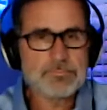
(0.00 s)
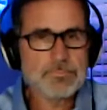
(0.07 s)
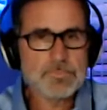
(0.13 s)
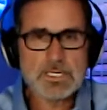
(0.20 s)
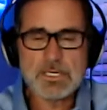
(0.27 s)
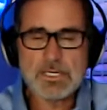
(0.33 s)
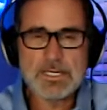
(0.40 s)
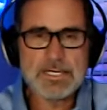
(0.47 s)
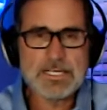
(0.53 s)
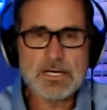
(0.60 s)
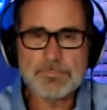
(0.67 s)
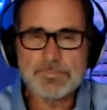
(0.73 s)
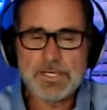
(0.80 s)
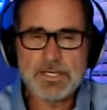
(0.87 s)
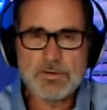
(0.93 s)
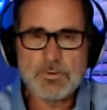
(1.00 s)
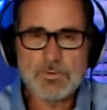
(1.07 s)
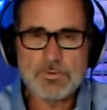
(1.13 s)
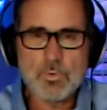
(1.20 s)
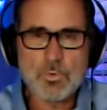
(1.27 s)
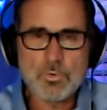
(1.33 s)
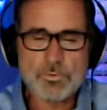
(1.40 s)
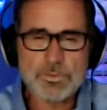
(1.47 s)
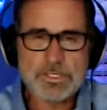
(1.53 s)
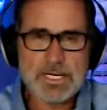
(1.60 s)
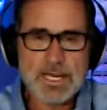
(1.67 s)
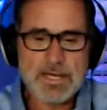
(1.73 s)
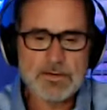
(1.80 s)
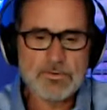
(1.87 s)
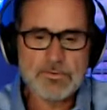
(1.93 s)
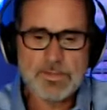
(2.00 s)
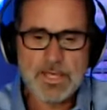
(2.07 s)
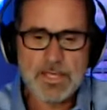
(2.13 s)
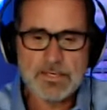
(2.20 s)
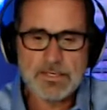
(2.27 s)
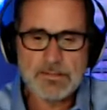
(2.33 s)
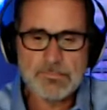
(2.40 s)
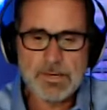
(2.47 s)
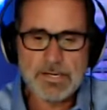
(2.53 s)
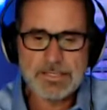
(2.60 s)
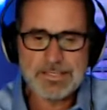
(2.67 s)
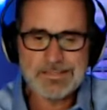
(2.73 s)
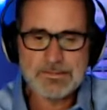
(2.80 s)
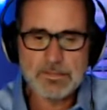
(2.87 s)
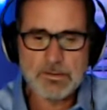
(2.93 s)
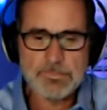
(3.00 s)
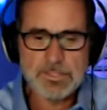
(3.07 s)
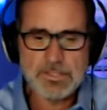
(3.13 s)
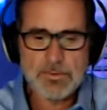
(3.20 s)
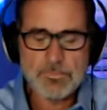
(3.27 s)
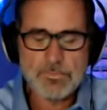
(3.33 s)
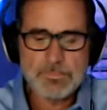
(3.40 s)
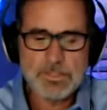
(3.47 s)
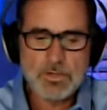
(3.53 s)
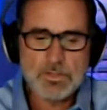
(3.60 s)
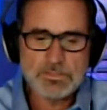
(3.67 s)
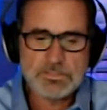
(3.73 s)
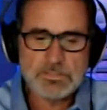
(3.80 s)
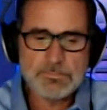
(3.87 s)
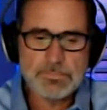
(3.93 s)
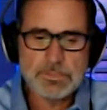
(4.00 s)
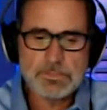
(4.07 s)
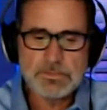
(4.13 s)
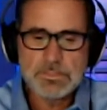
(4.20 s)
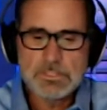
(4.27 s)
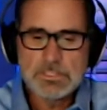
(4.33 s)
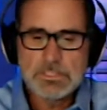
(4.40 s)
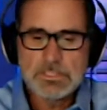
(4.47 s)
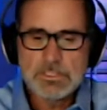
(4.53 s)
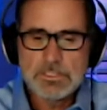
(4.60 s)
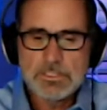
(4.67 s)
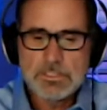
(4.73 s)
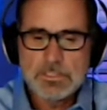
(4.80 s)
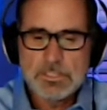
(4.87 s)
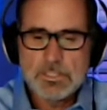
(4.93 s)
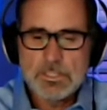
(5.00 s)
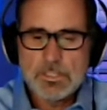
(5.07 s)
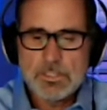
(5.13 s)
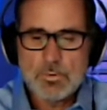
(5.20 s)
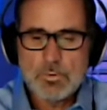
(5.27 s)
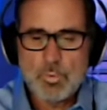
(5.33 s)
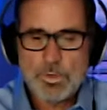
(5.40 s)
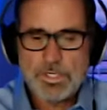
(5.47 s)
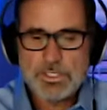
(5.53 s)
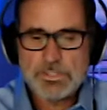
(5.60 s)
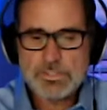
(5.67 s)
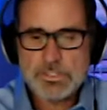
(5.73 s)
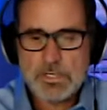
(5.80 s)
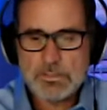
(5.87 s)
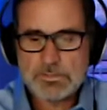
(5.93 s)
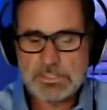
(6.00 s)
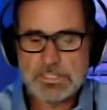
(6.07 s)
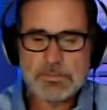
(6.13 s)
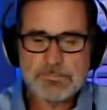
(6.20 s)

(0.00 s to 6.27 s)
any update on the ordering guide on that? Anybody can tell me, that would be awesome. But we shall see.